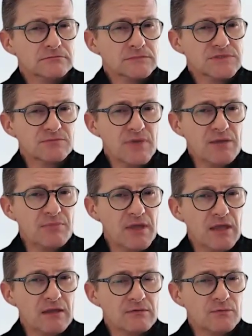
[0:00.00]
So
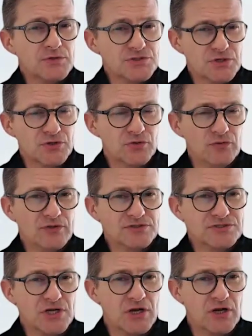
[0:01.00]
maybe we should call the
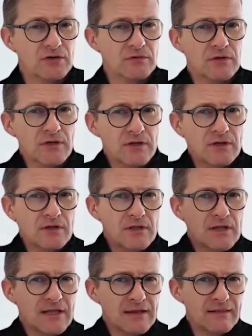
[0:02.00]
show
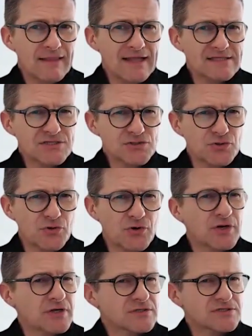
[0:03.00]
Let's
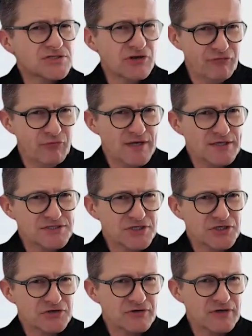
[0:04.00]
Talk Software
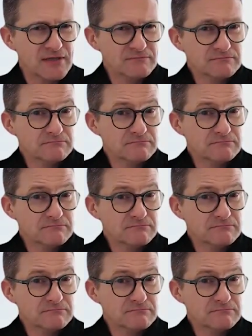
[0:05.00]
Security.